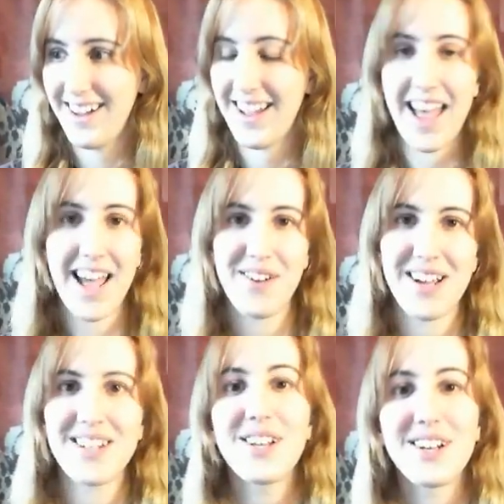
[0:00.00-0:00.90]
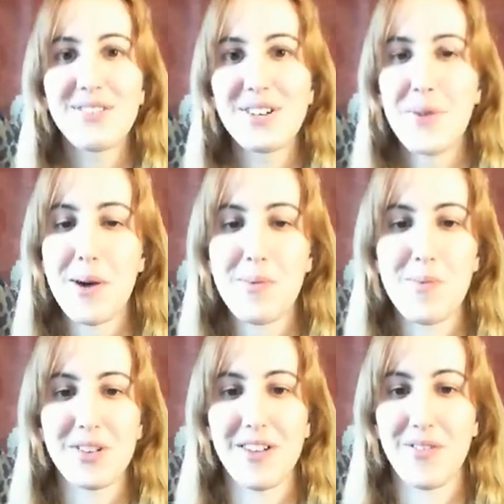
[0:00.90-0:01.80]
anyway, you can wish me happy
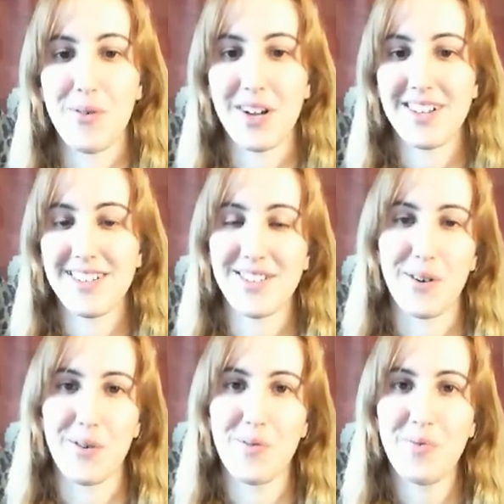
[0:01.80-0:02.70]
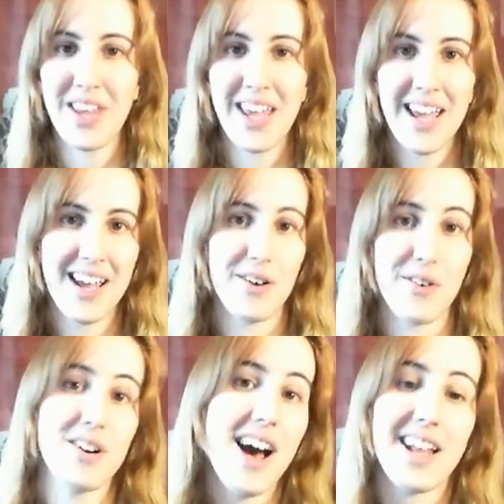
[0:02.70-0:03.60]
birthday if you want, so.
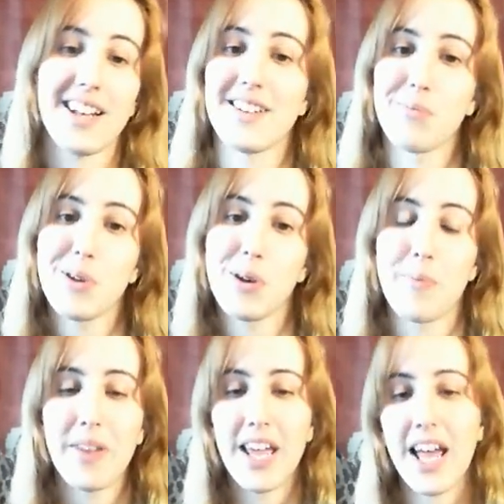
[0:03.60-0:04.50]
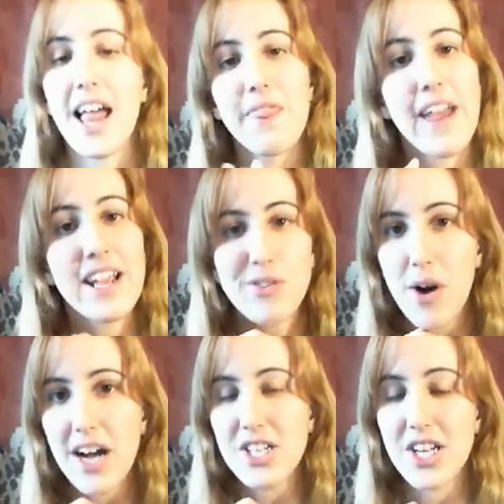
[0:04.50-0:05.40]
Or not, it's up to you. Thanks for
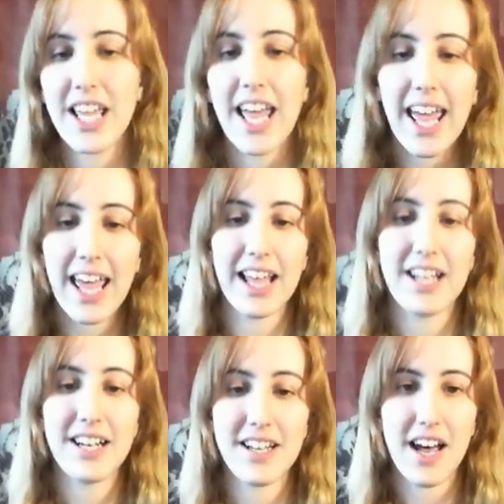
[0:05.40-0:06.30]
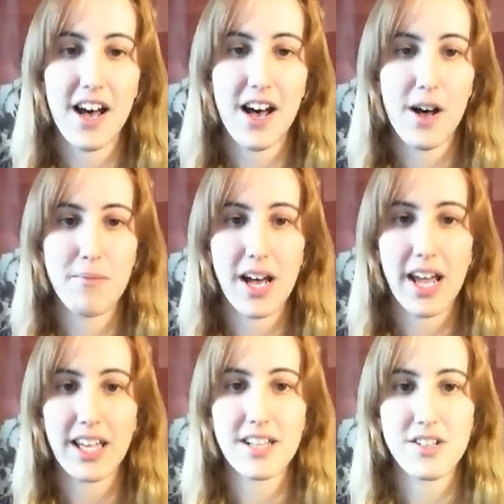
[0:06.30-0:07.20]
watching, and um,
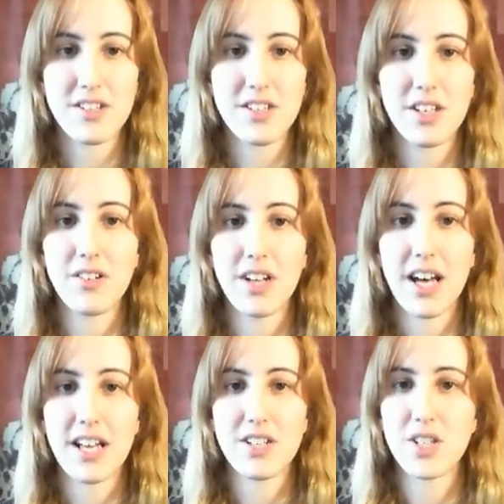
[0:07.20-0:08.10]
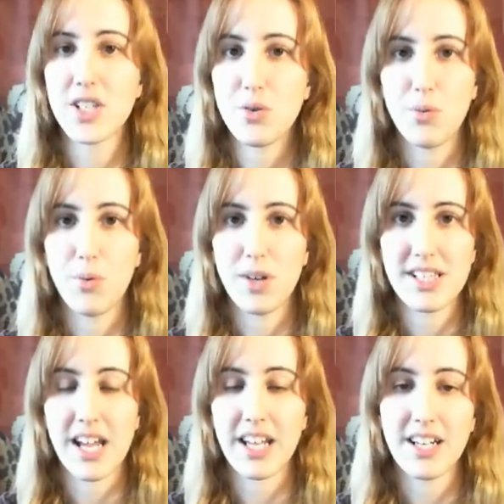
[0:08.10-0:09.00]
I guess I'll see you guys
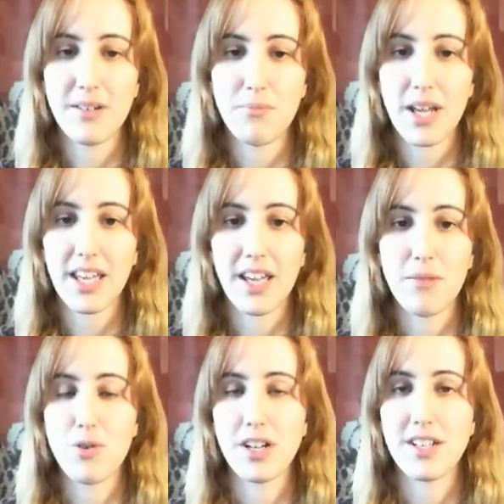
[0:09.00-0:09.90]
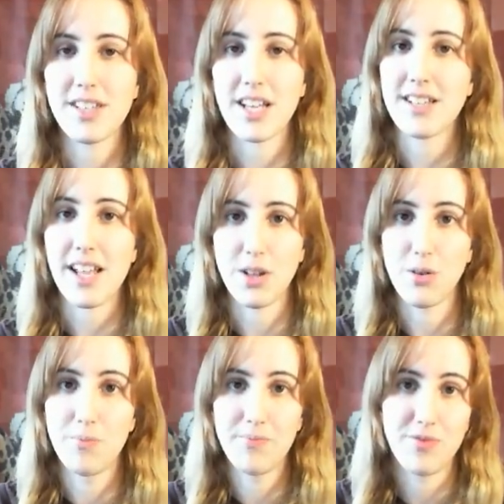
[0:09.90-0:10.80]
once I can make a more concise
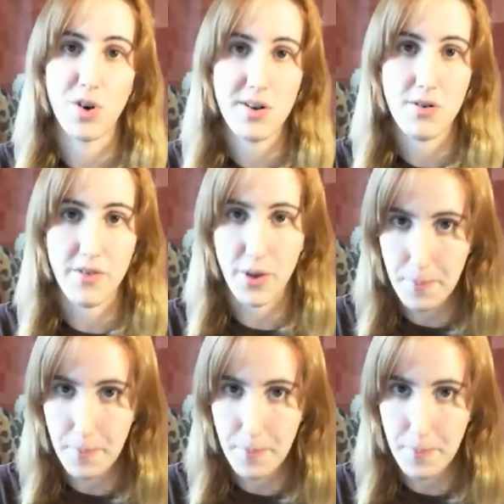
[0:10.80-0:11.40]
Halo 4 review.